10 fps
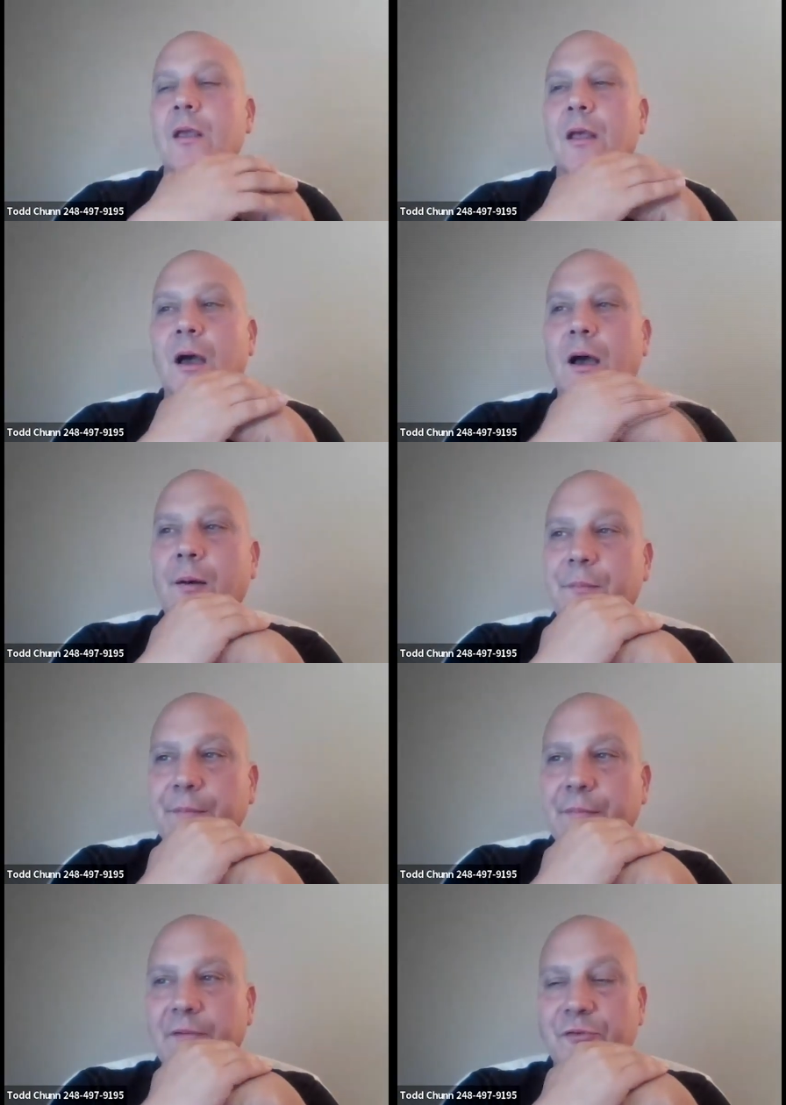
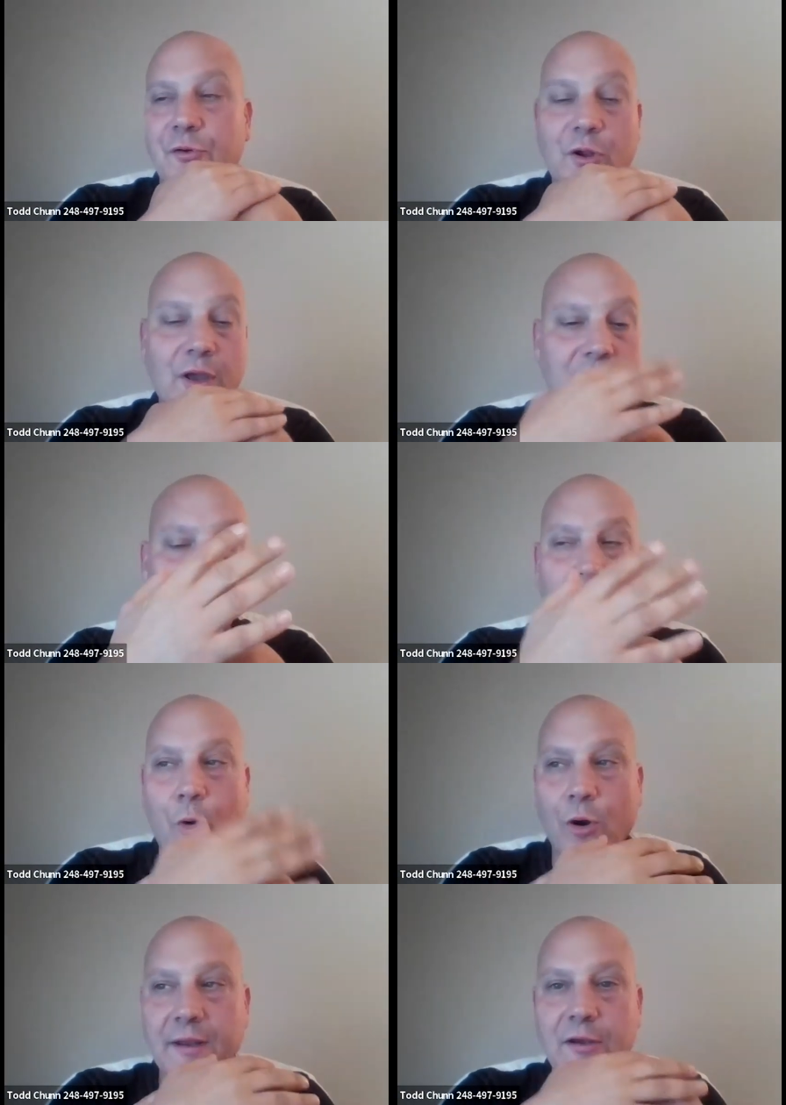Um, if you're looking for
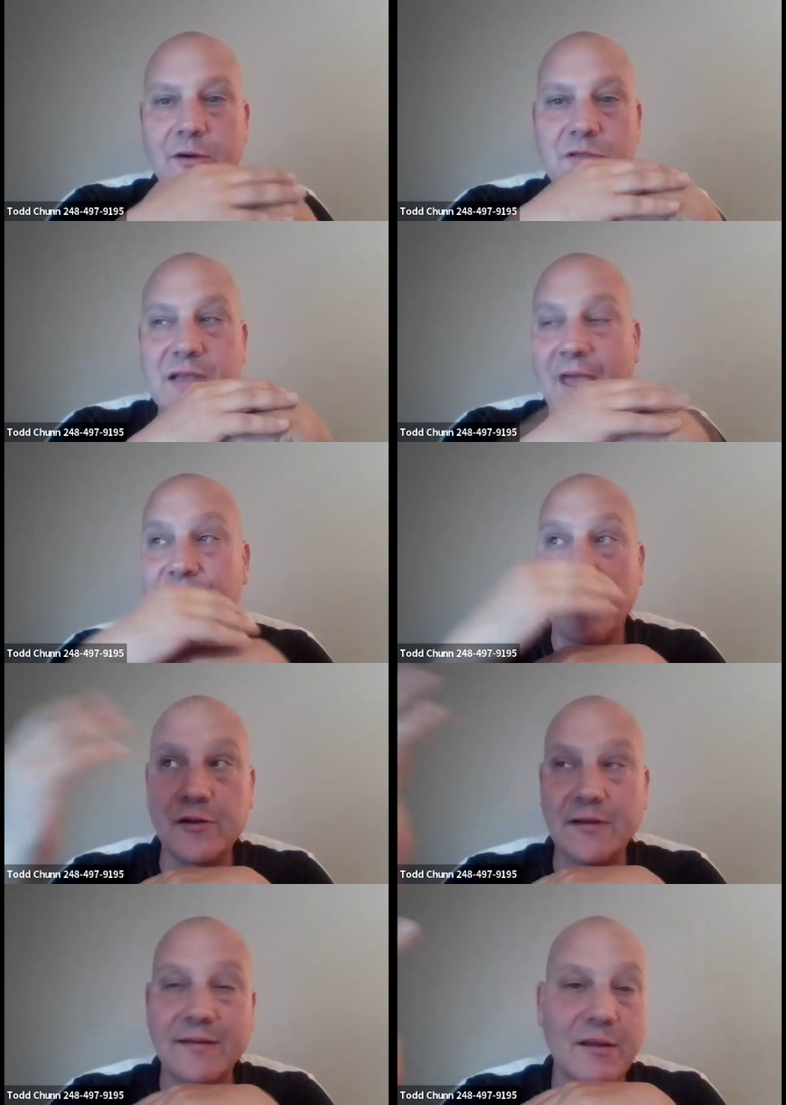more deals, I found
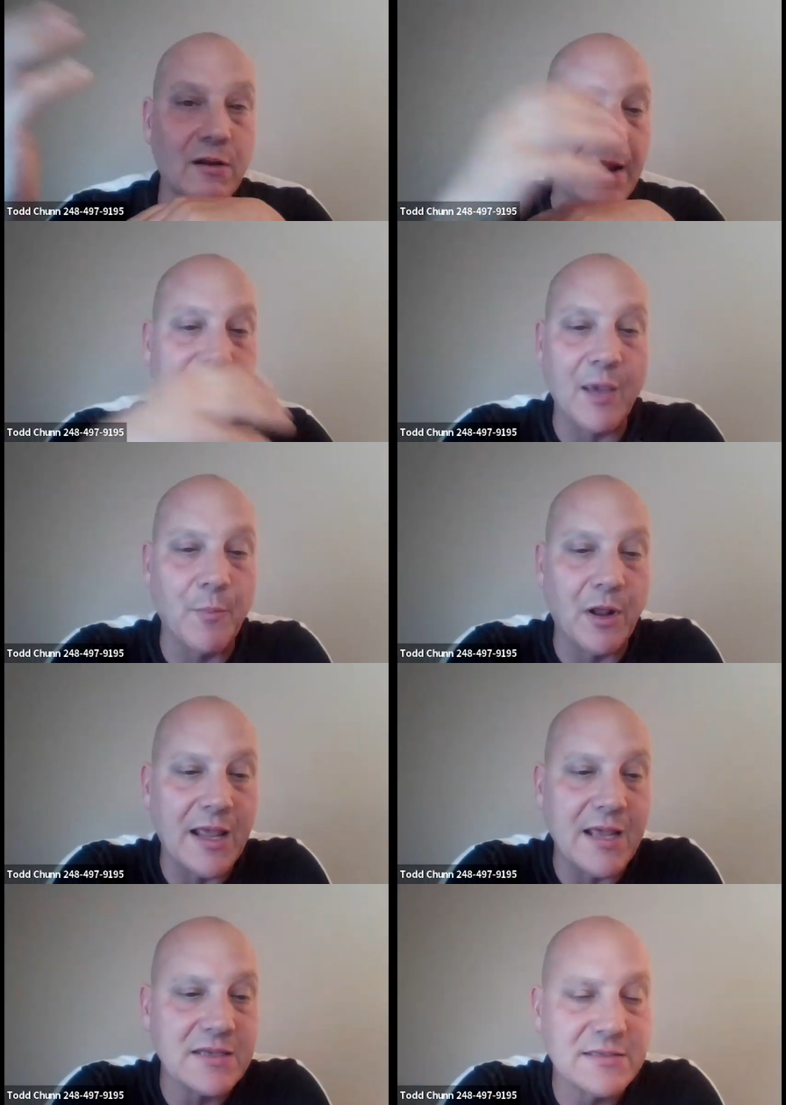a deal on the M L S